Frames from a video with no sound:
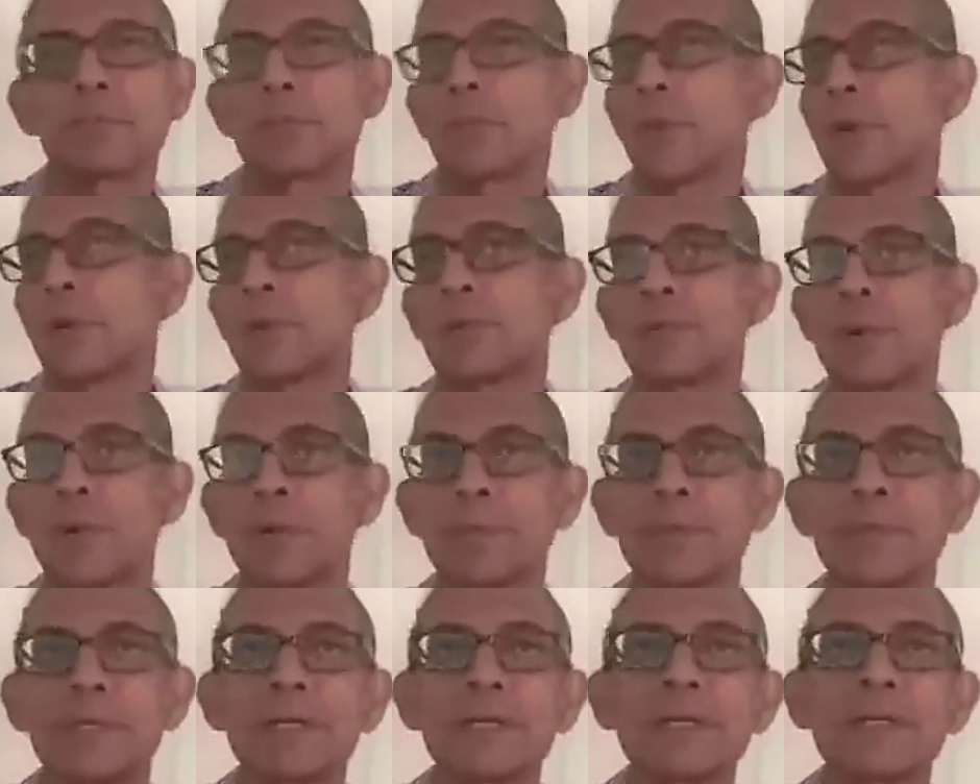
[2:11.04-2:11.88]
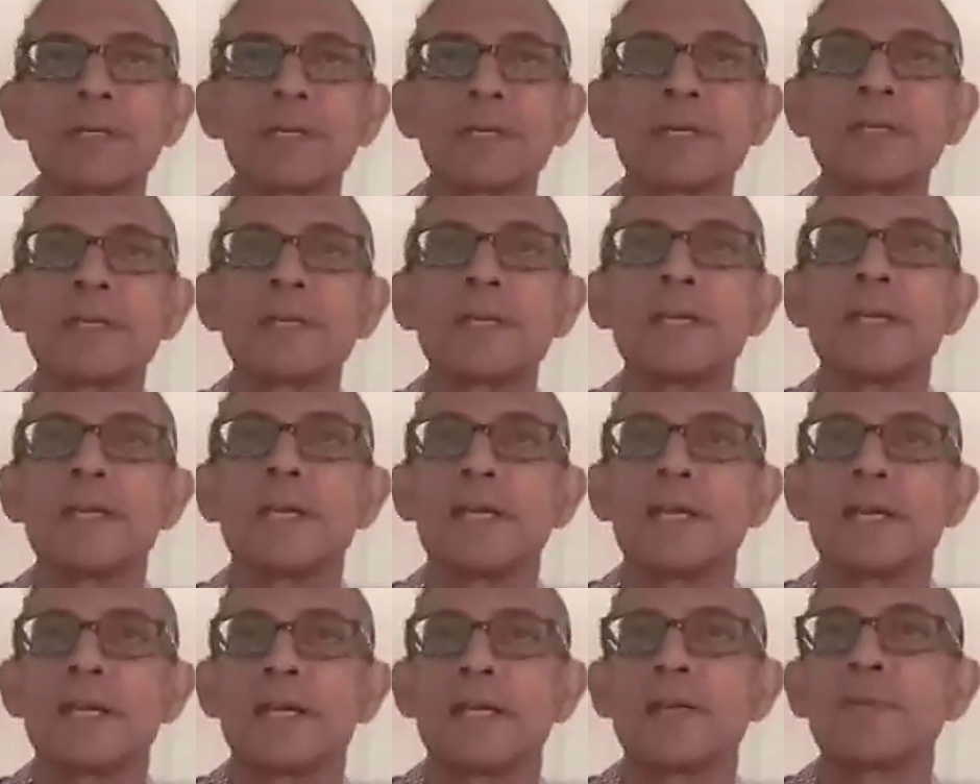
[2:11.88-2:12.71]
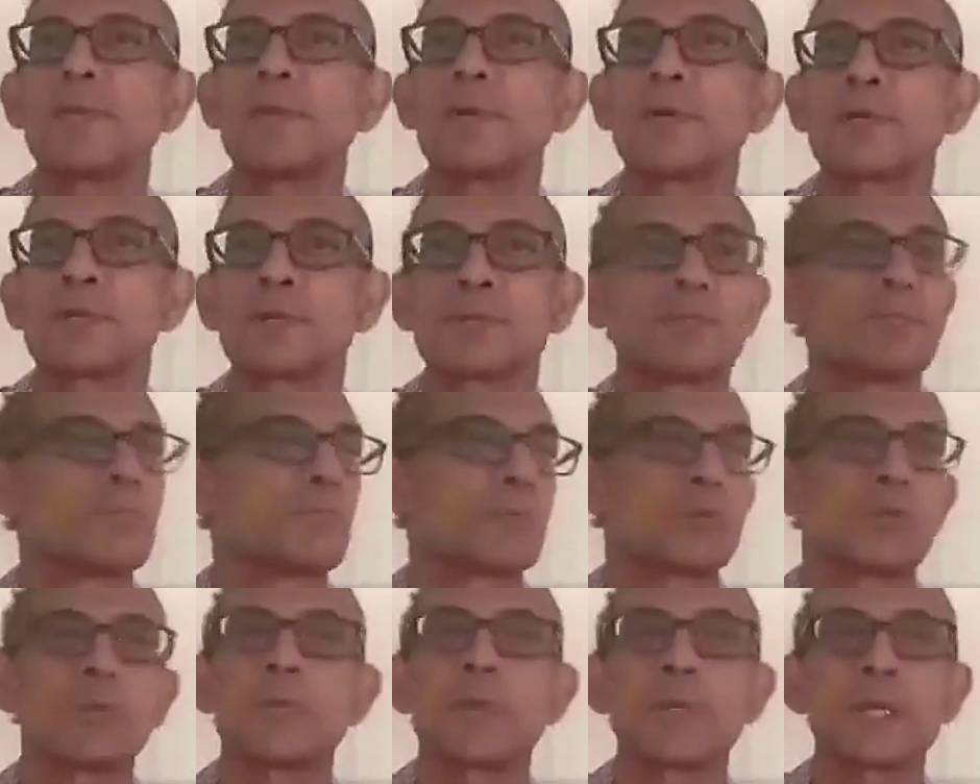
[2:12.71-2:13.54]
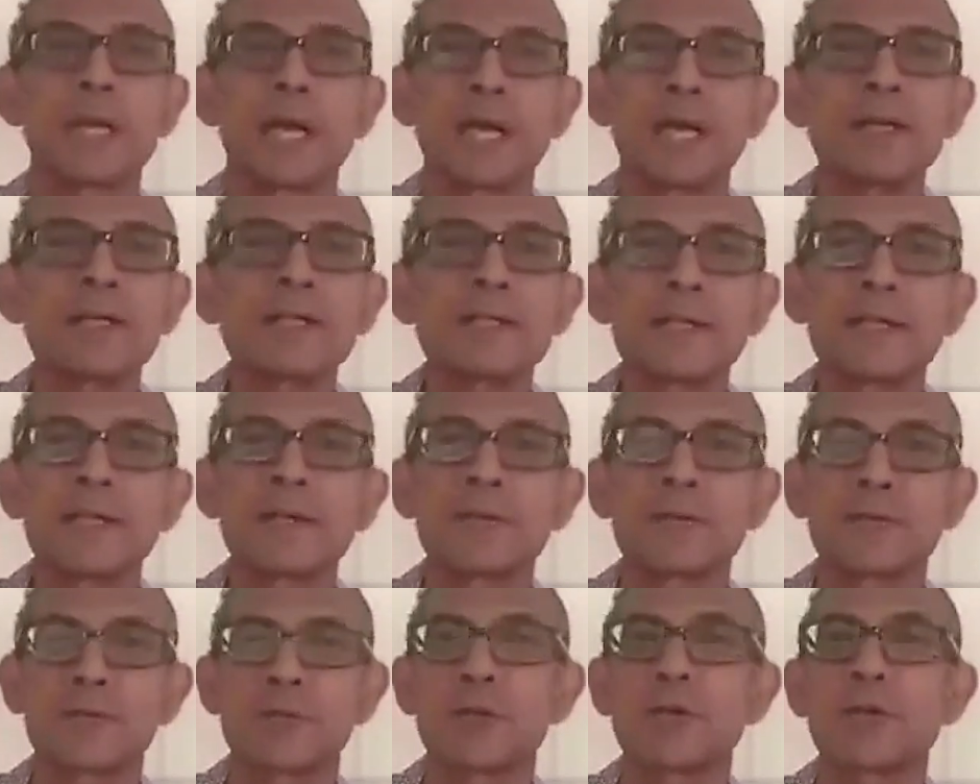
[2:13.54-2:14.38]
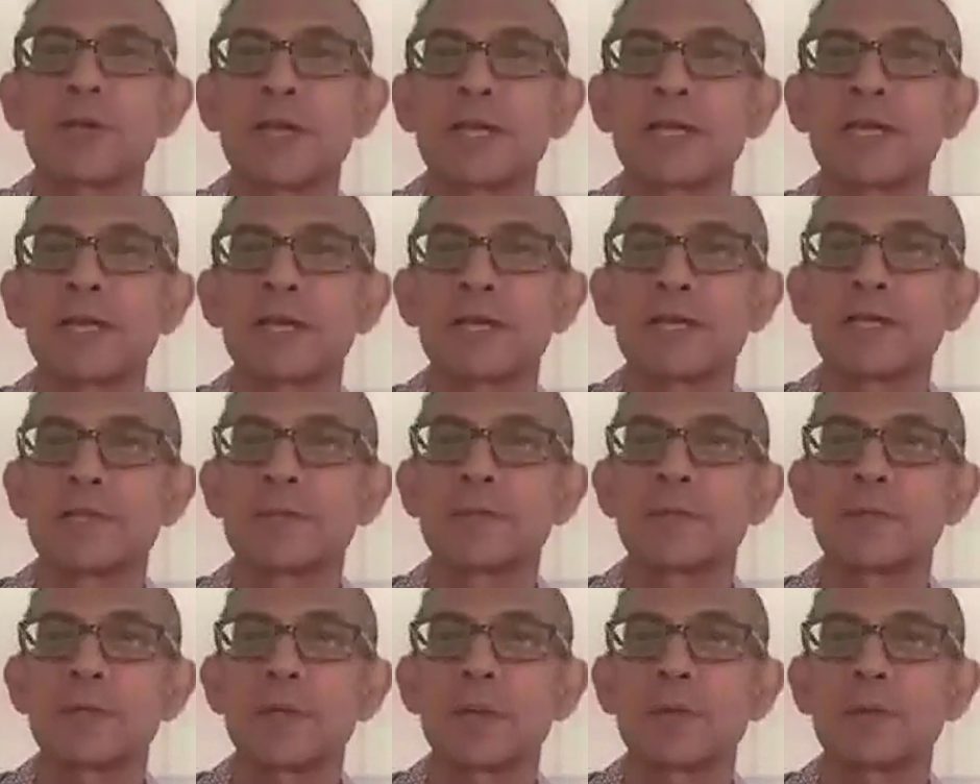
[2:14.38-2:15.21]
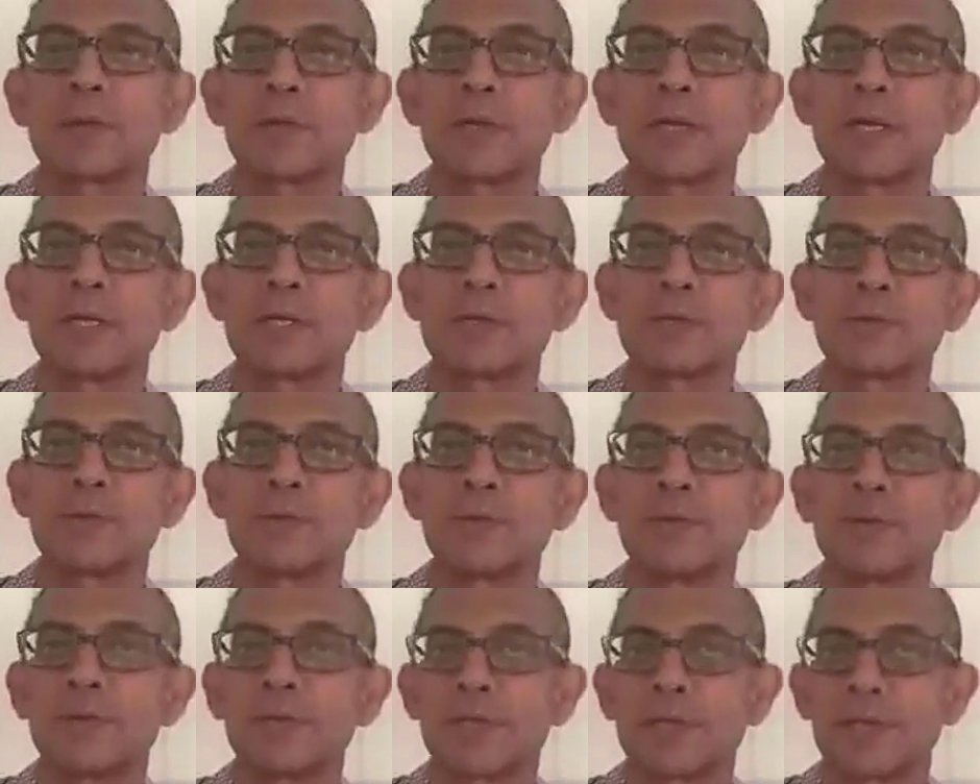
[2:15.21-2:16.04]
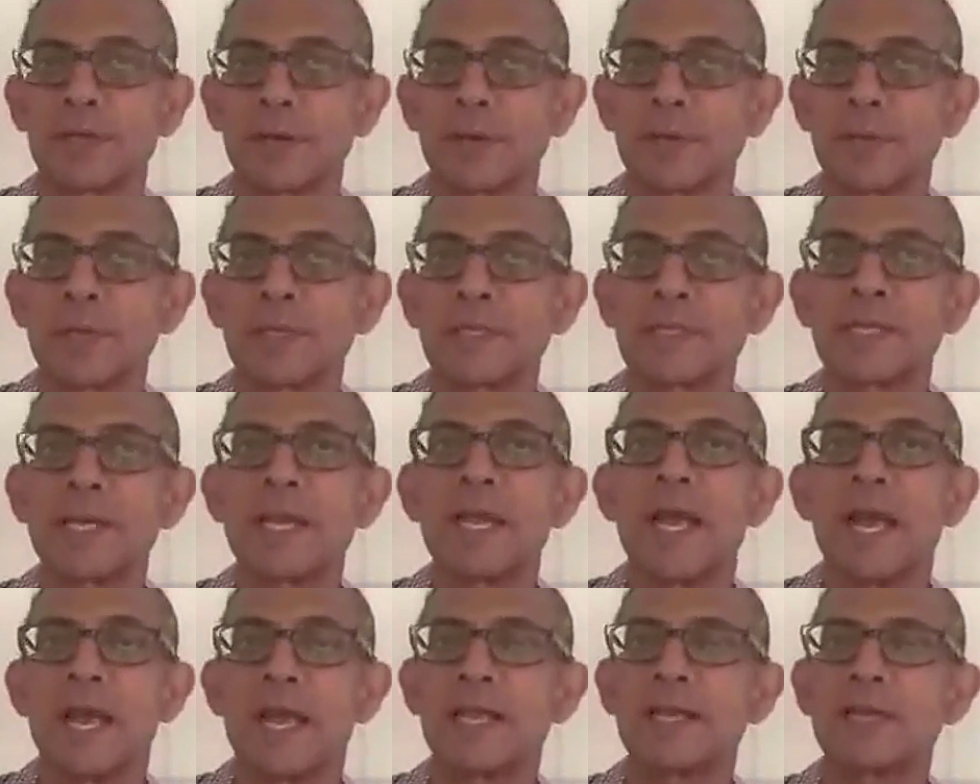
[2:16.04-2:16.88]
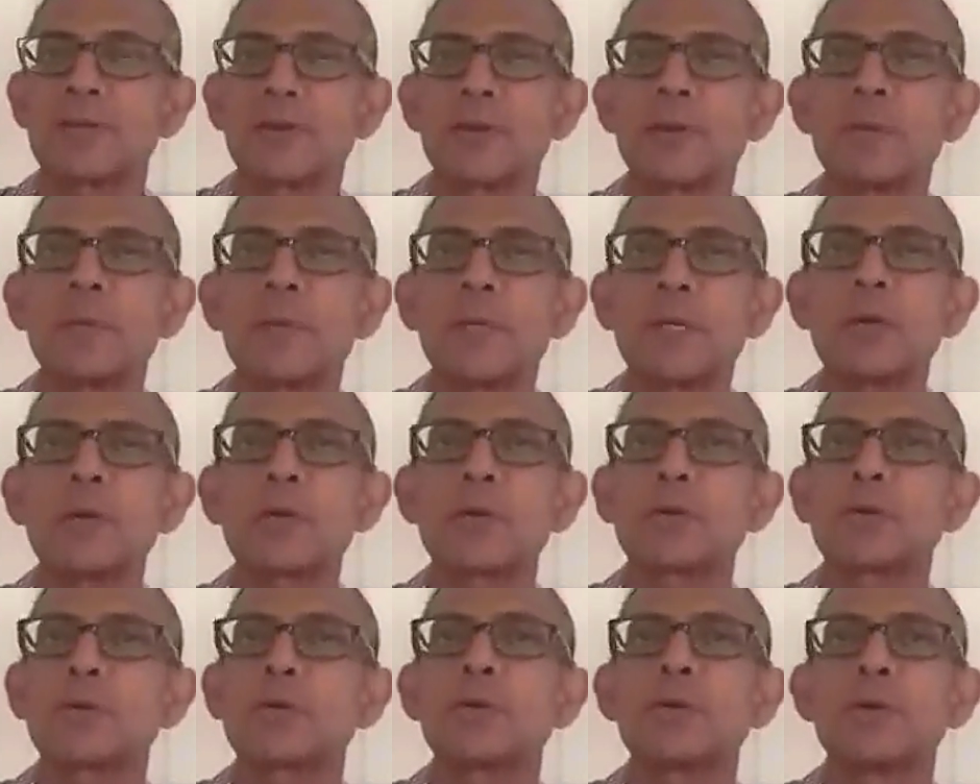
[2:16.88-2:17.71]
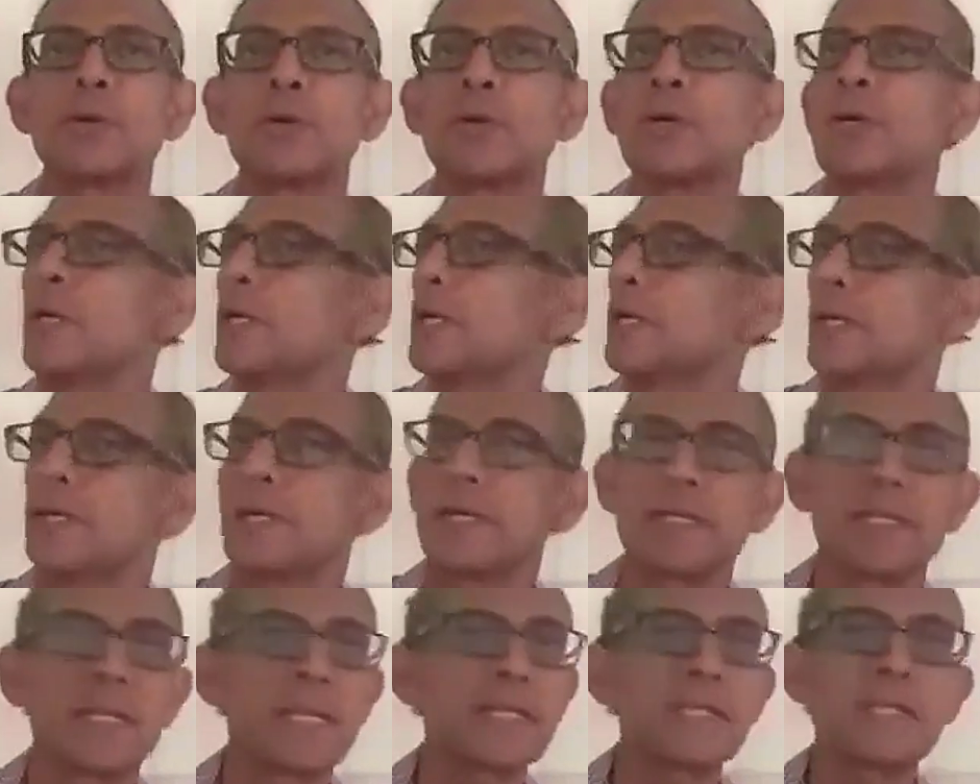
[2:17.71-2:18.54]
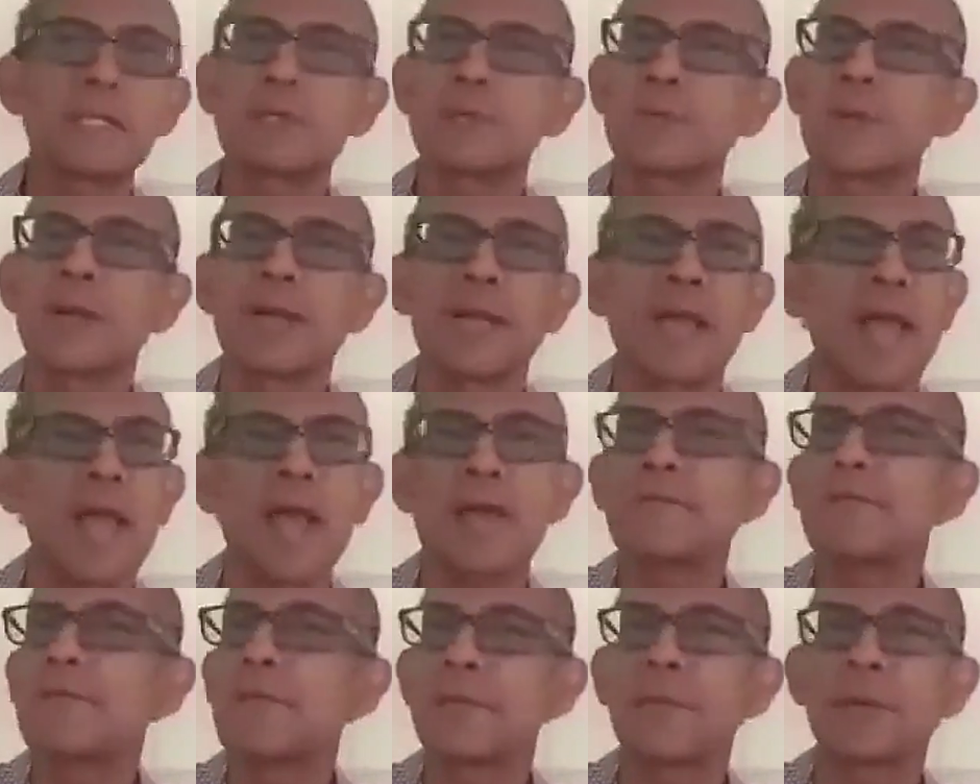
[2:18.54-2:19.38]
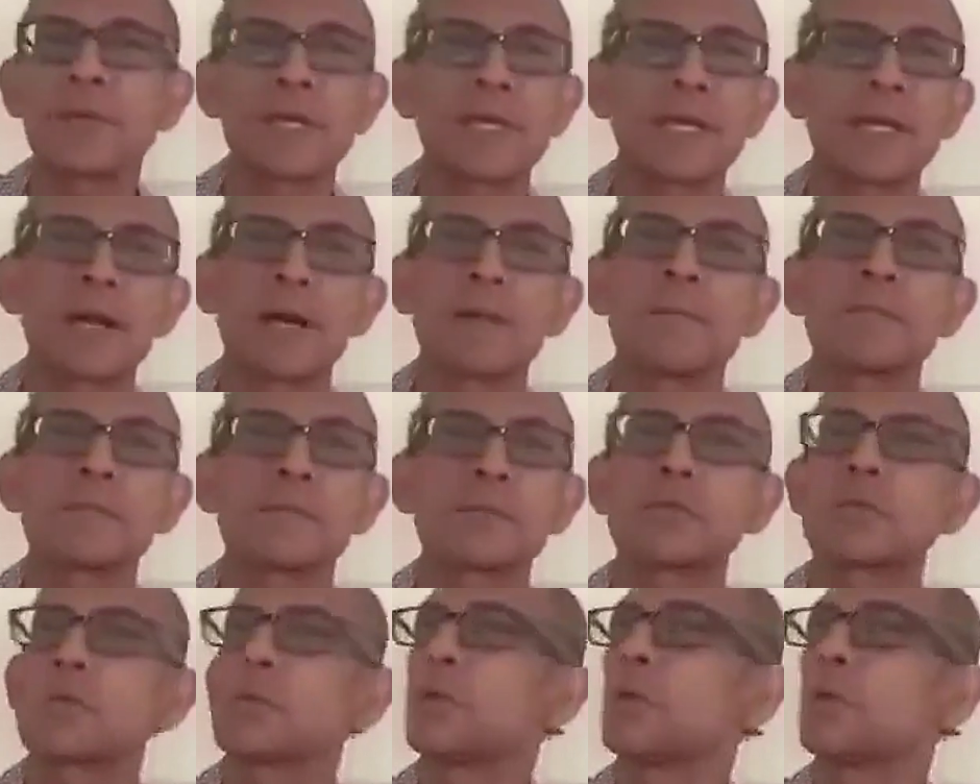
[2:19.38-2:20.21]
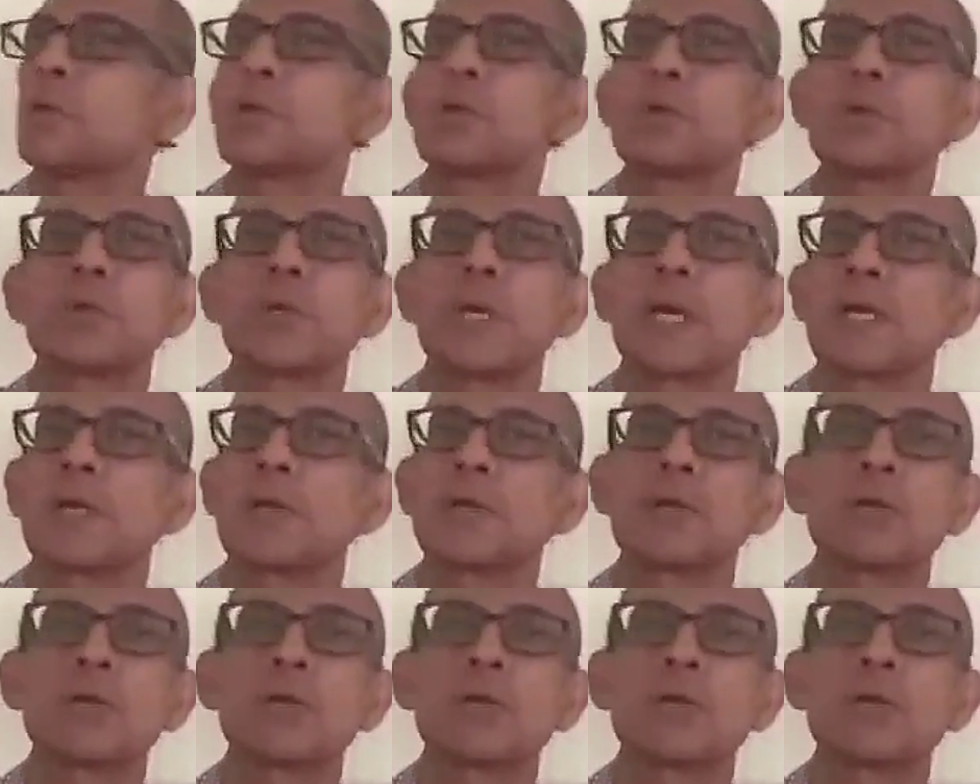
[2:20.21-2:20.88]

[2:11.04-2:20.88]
quite prominent, and he was super nice and was trying to encourage me to come to Delhi School of Economics. And he told me, look, this is where everybody comes to go to do